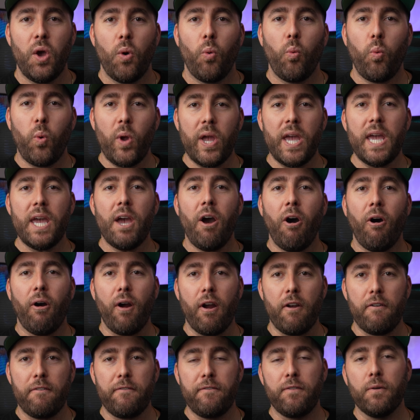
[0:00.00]
We are
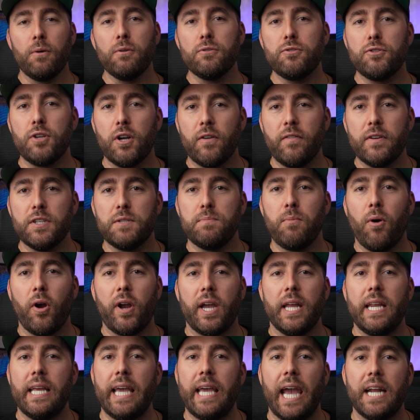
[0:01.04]
a full service
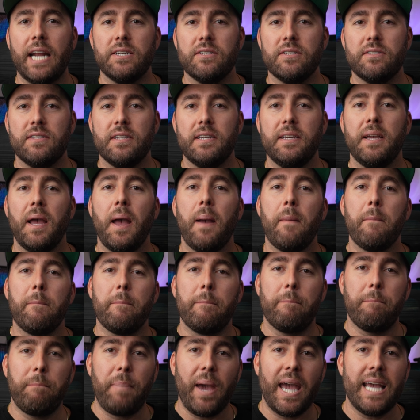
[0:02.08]
marketing agency
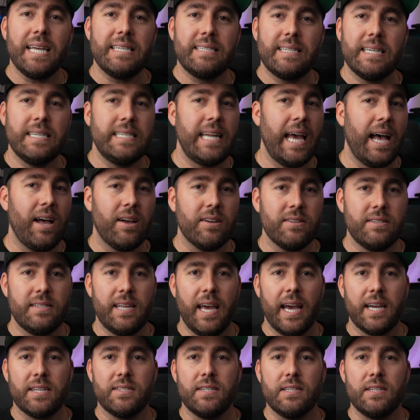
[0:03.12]
based in Dallas,
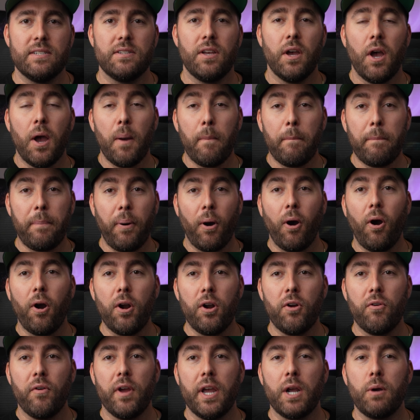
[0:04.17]
Texas,
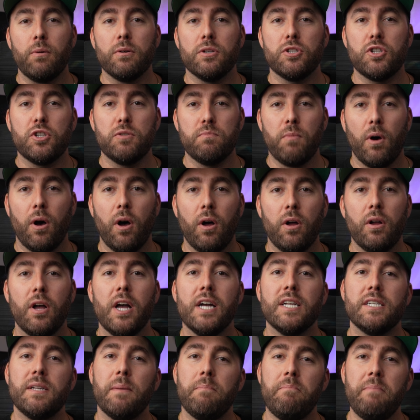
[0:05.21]
partnering with small
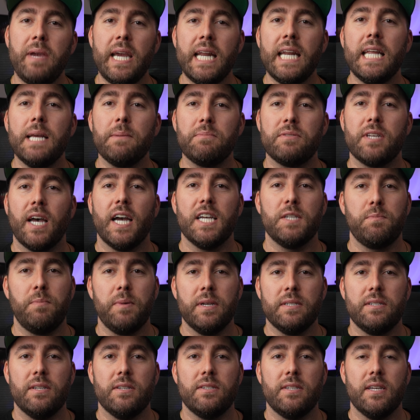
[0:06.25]
to medium sized
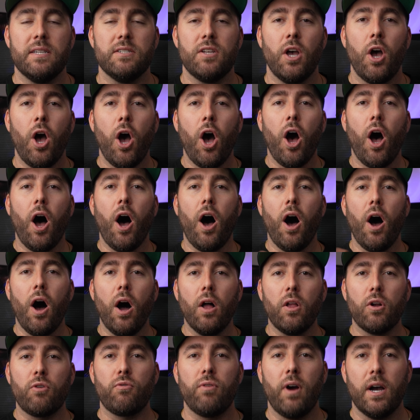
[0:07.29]
businesses
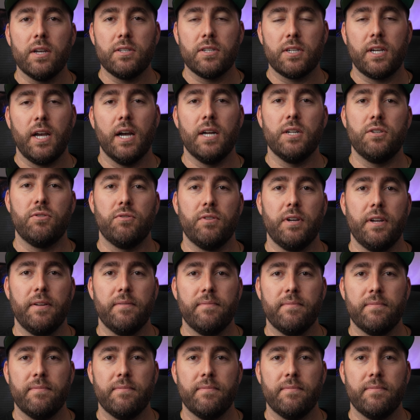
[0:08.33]
all across the country.